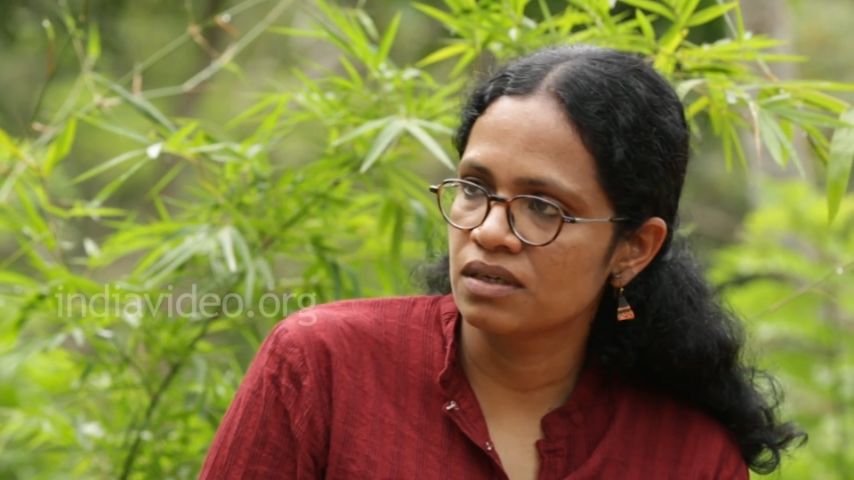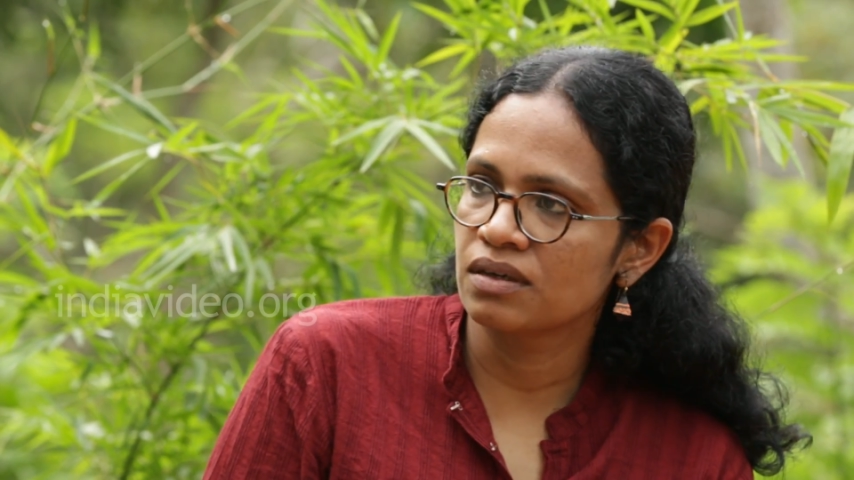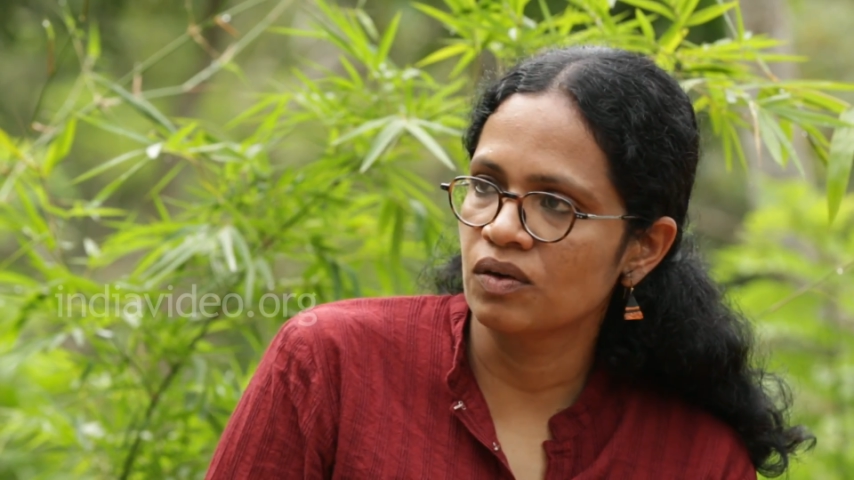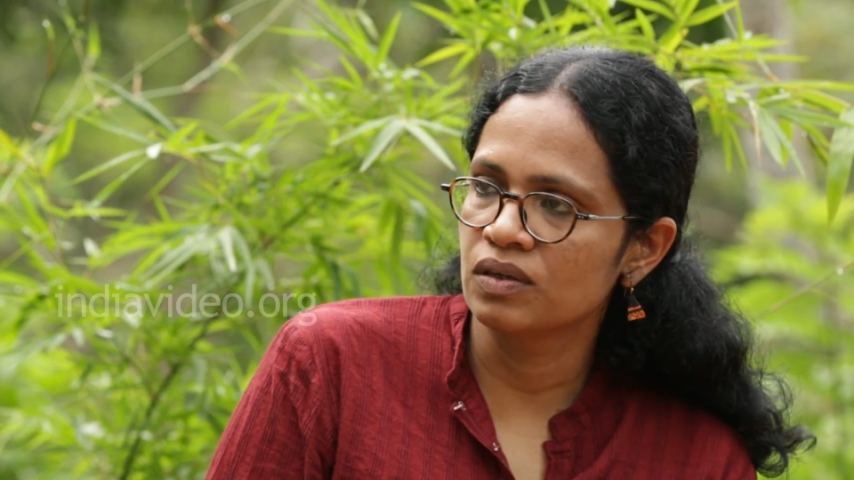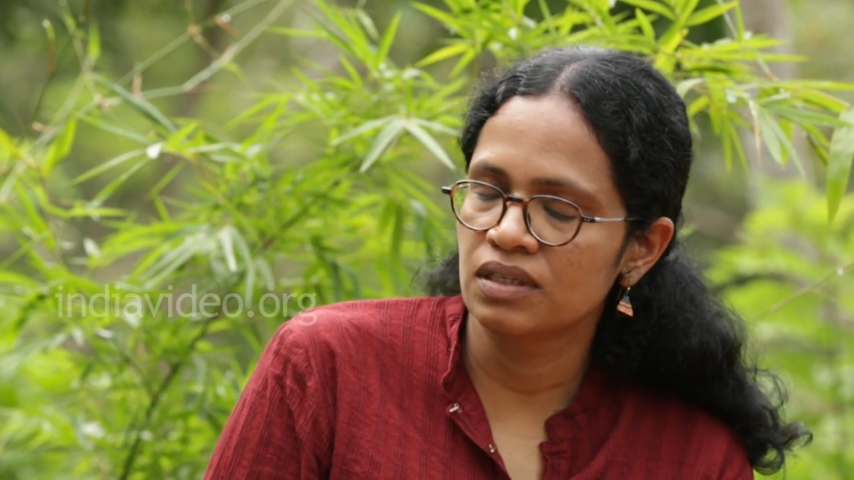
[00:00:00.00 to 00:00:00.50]
are
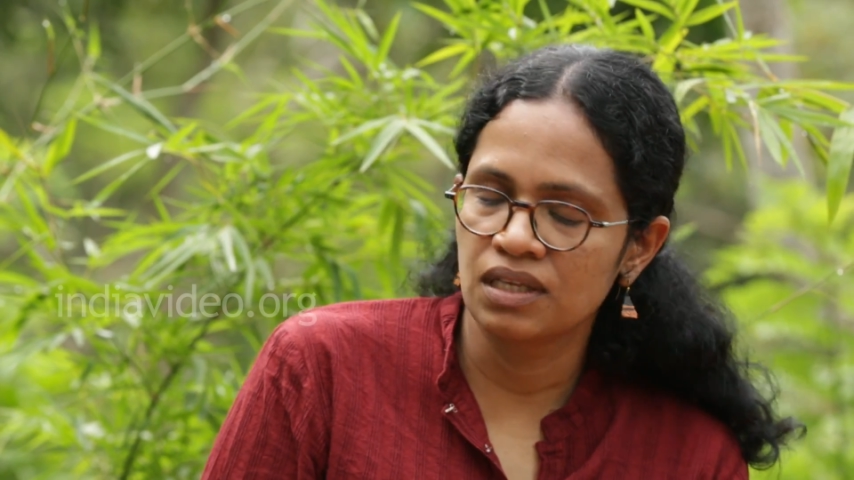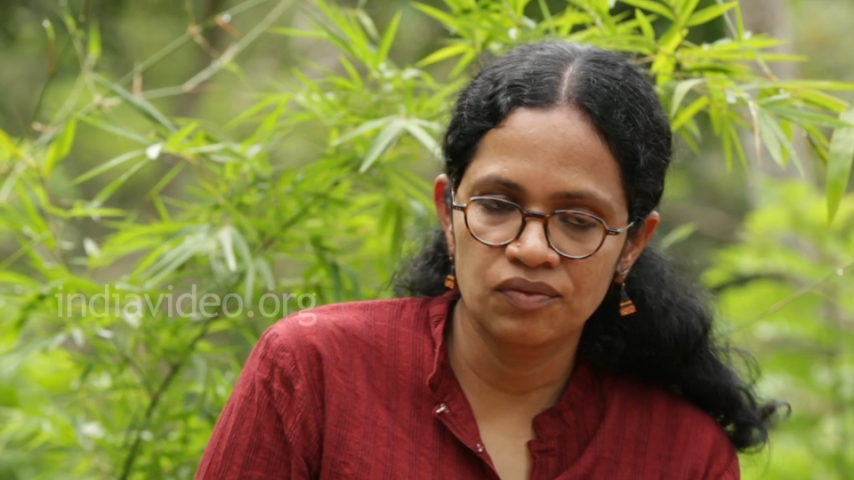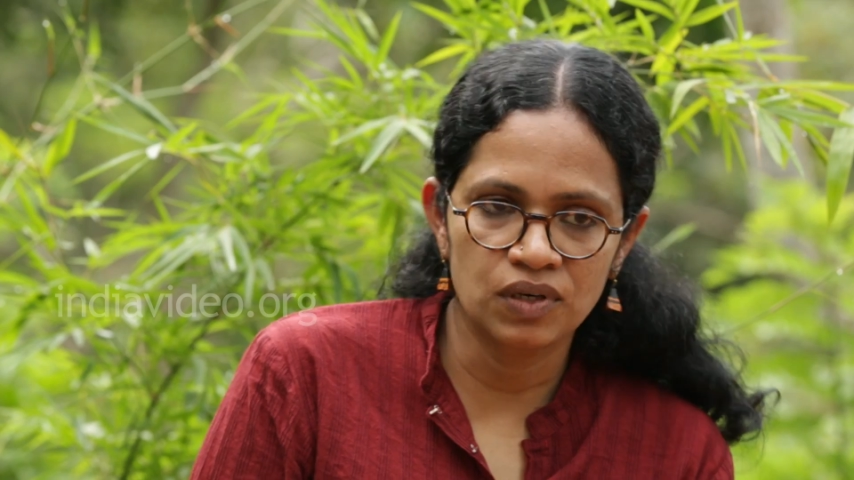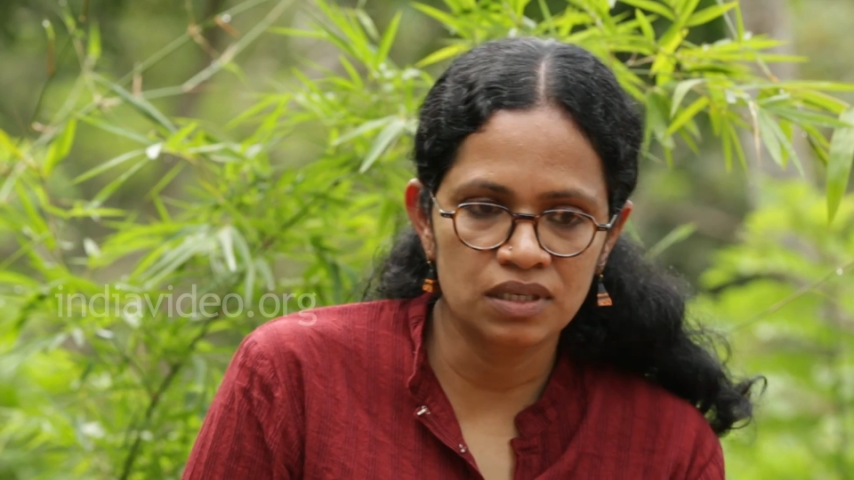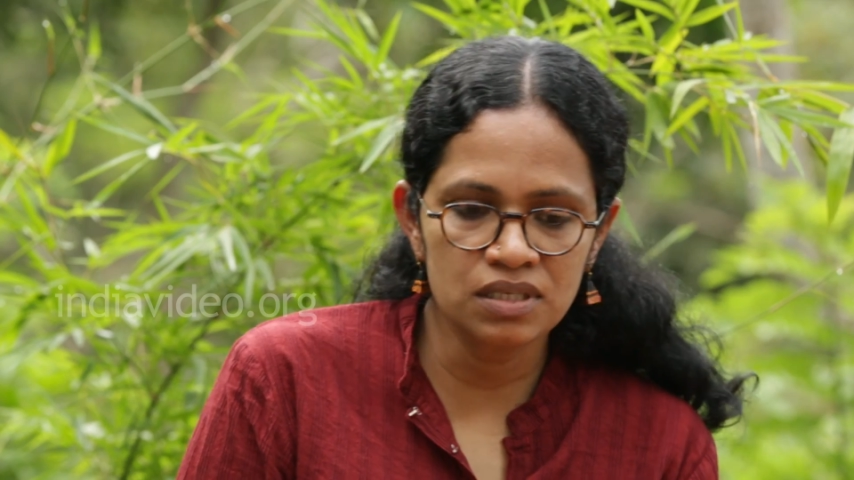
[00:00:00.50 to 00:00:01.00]
called the
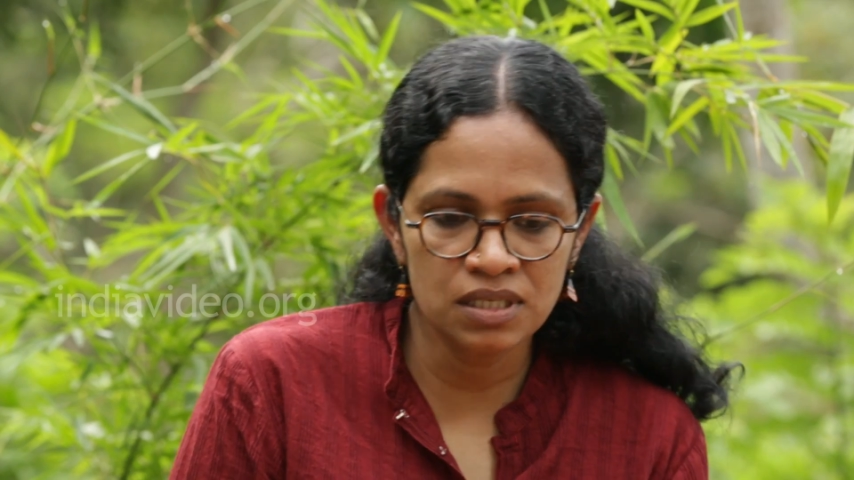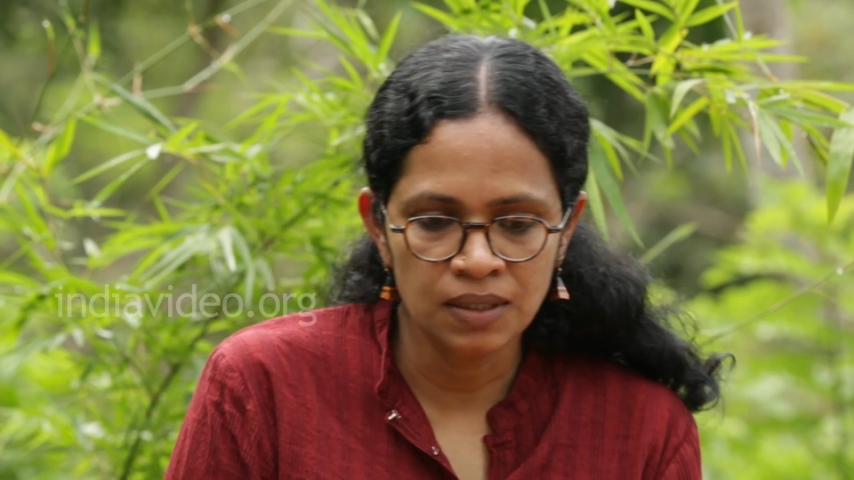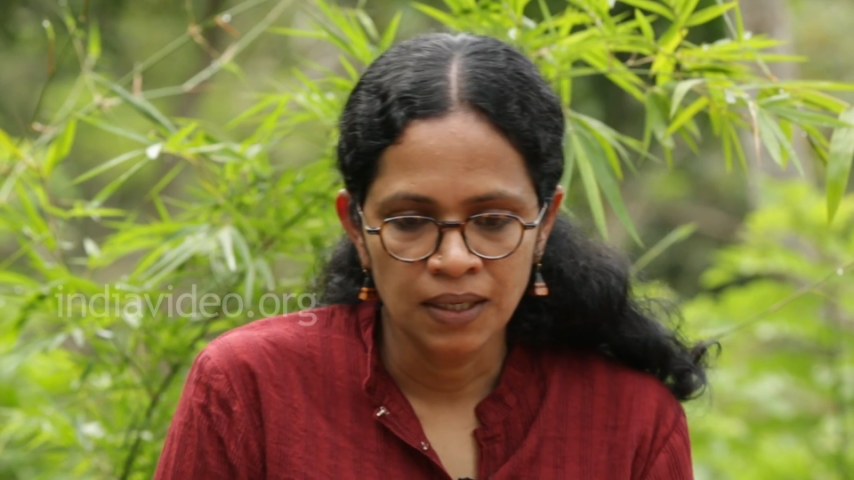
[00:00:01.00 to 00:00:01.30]
devrais.